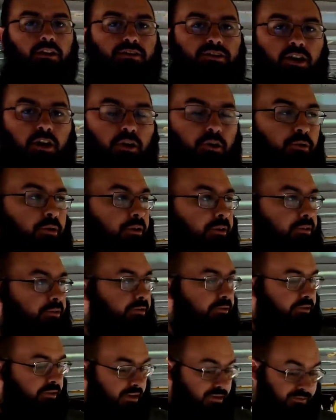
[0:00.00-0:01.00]
So
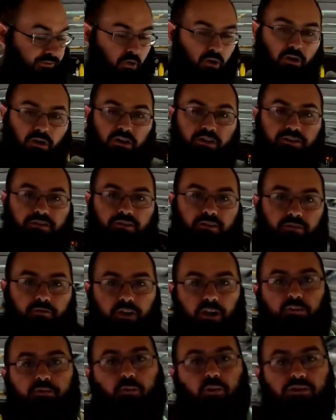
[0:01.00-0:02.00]
as far as the
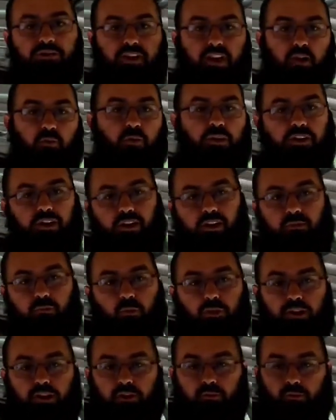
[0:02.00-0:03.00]
very first thing we
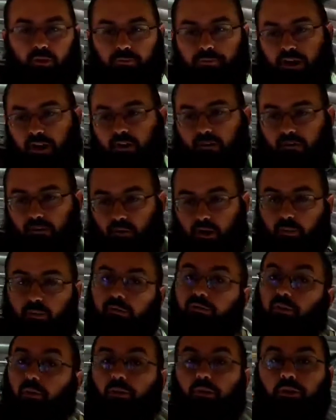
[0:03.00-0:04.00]
did, we ripped out the
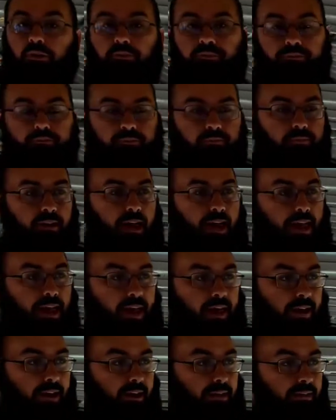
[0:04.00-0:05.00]
rubber floor,
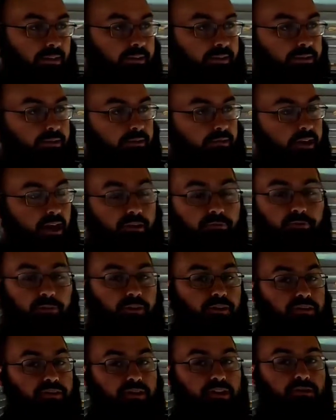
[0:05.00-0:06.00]
and
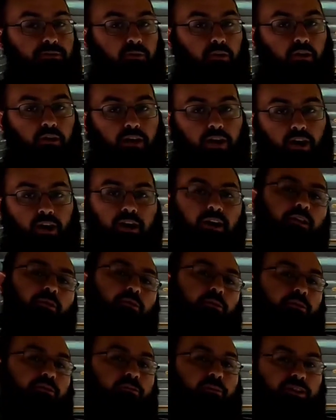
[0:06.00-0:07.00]
thankfully the seats were already out. I
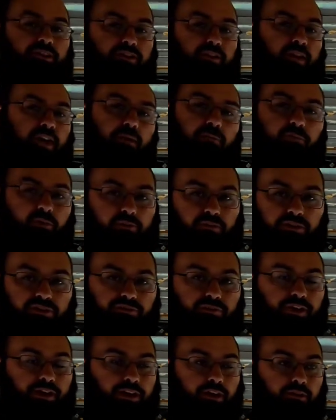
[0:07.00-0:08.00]
know we've mentioned that in
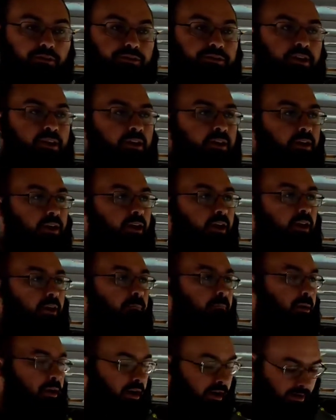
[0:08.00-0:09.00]
previous videos,
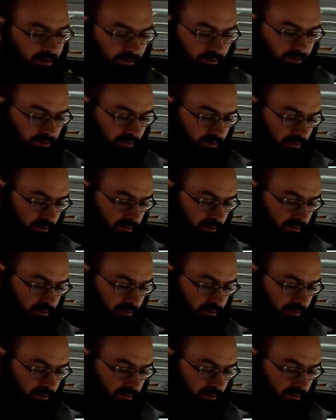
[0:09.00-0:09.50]
but